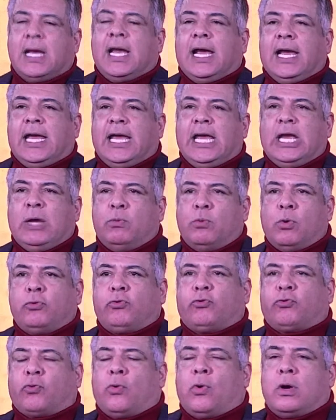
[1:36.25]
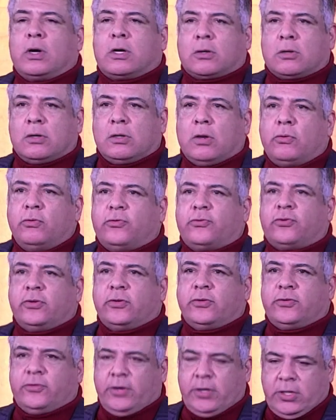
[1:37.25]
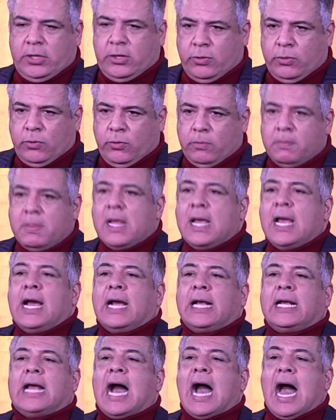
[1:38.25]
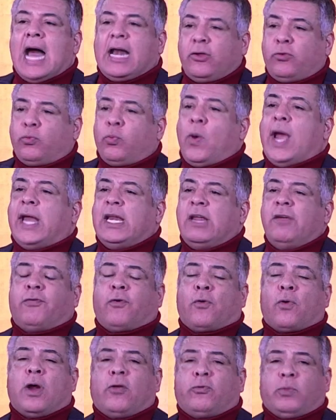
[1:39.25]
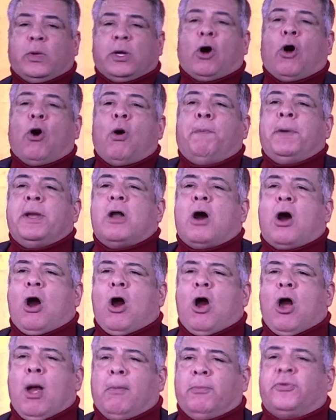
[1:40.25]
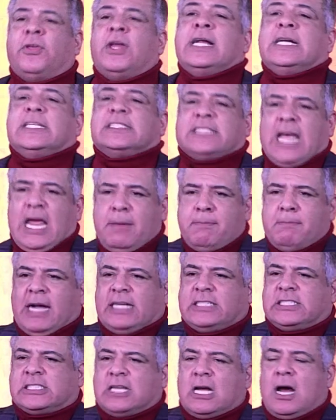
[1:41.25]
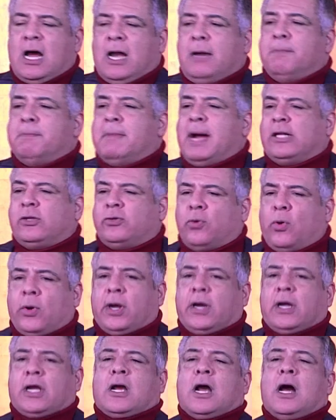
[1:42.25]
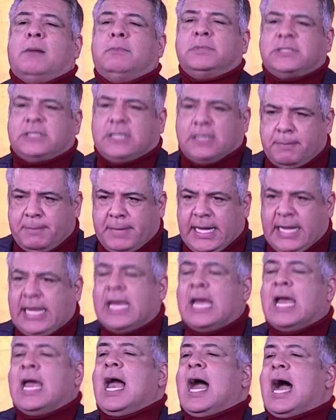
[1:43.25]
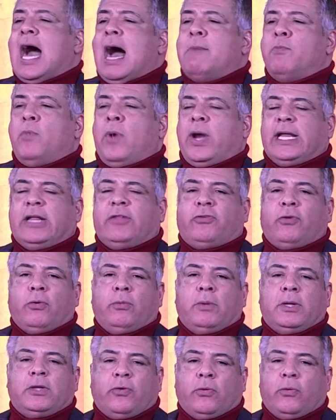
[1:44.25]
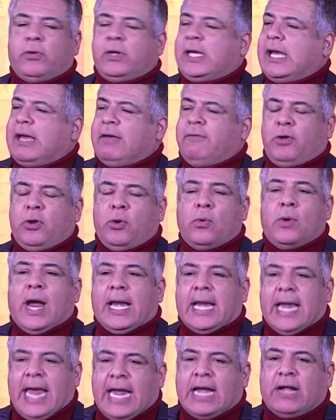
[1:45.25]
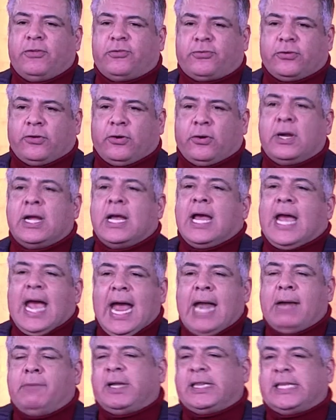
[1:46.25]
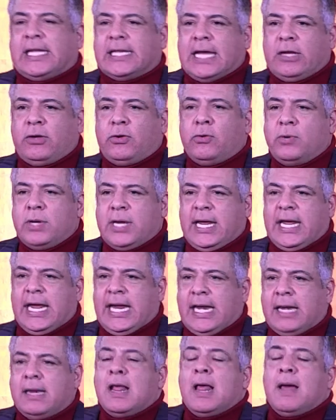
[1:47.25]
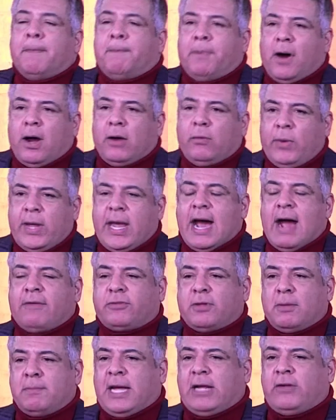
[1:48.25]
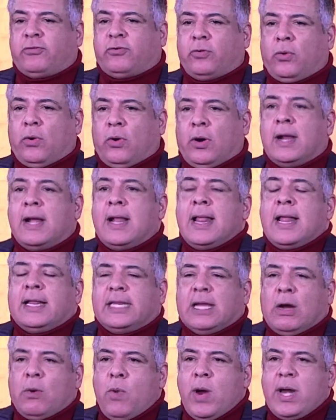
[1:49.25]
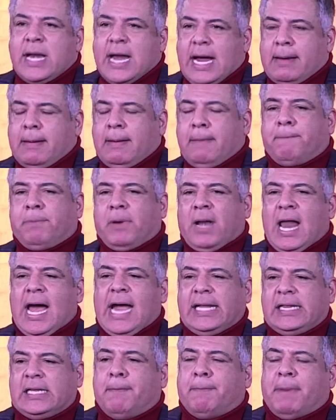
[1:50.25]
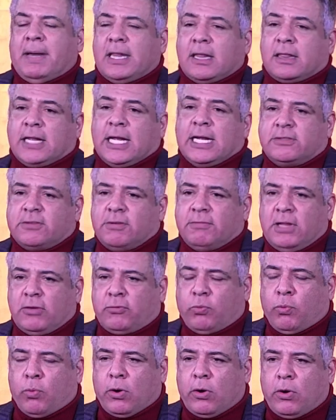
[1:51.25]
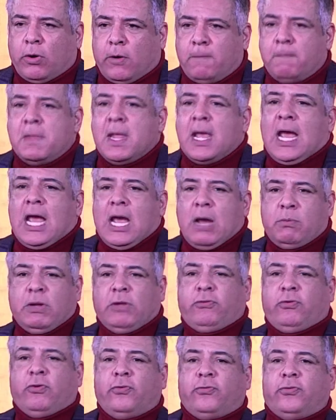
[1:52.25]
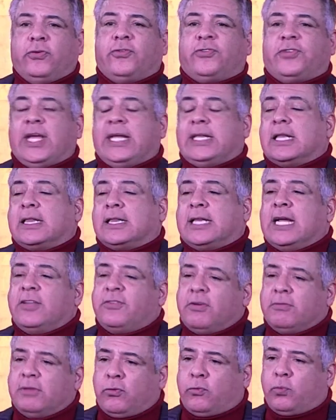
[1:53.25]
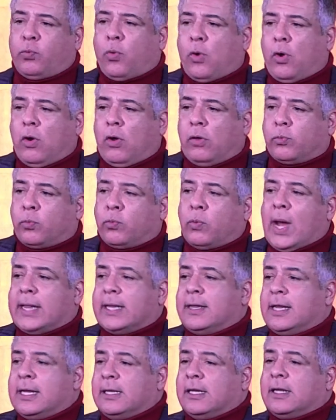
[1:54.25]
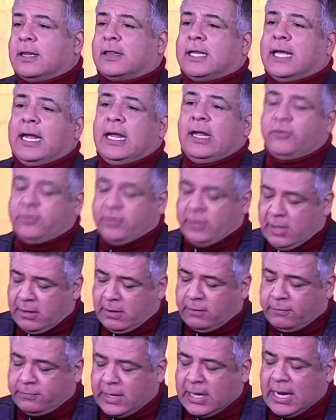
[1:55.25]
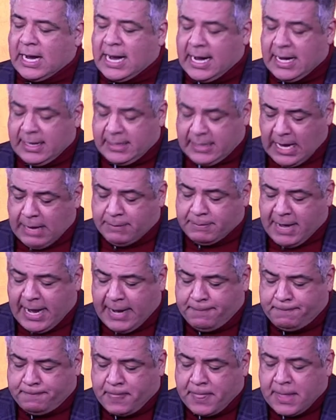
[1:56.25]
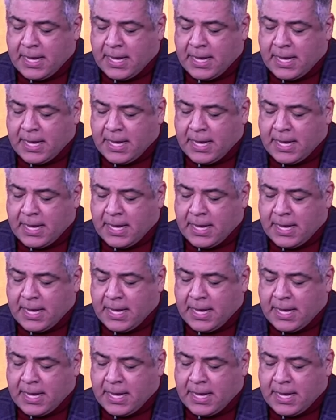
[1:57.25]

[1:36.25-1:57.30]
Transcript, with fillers: He will draw closer to you. God is waiting for us with open arms, saying, my son, my daughter, come to me. I'm ready to give you an answer, everything that you need. But we have to make sure that we're not blinded by the things of this world, and we choose to seek the things of this world rather than the things of God. Amen?